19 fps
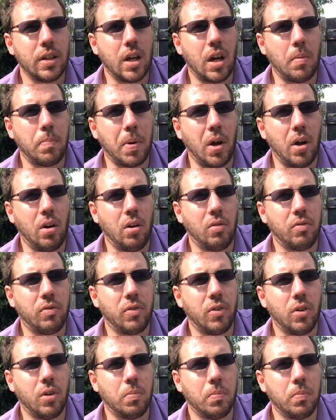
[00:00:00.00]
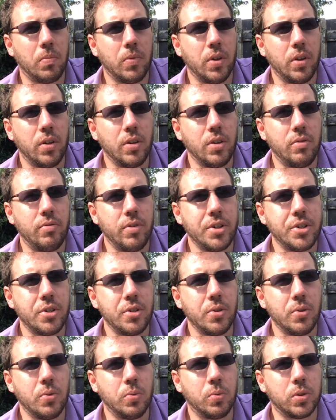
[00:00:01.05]
apart from the
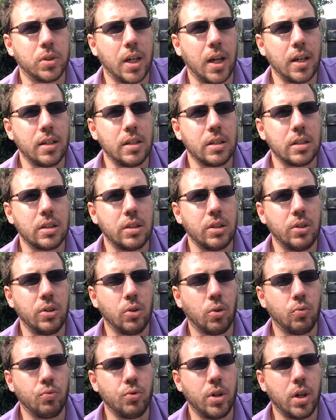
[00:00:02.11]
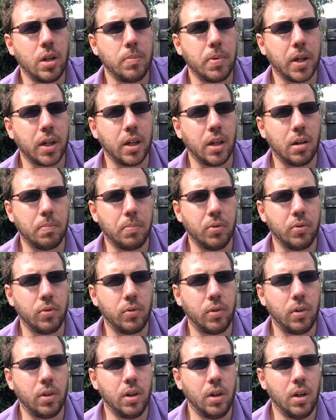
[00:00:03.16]
original taste, you're not really picking up
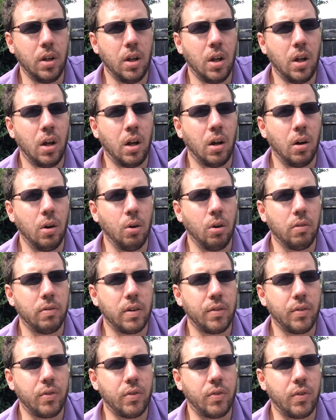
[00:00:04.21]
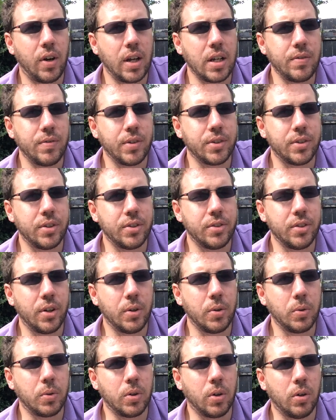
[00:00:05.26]
on a lot of other flavours. There's
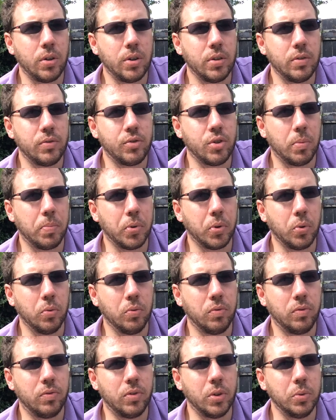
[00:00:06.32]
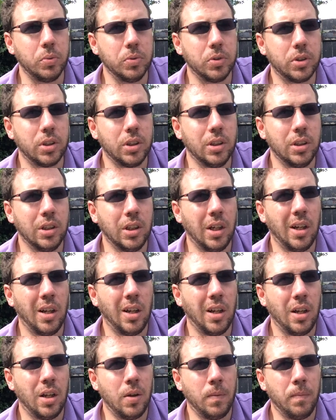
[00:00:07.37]
no kind of tropical fruits.
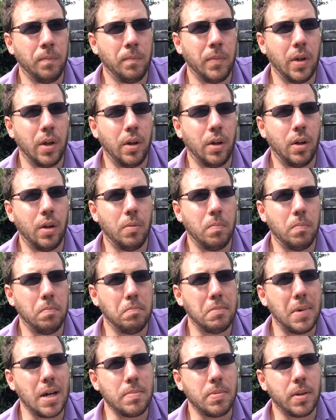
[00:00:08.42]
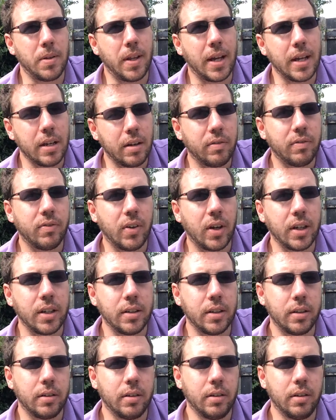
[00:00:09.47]
Maybe they have
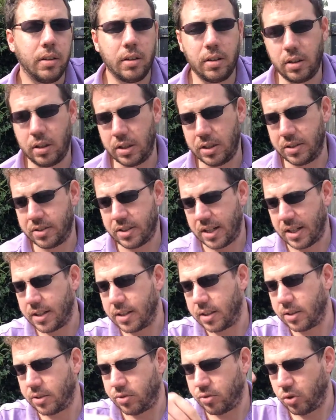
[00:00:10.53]
faded. It's saying it's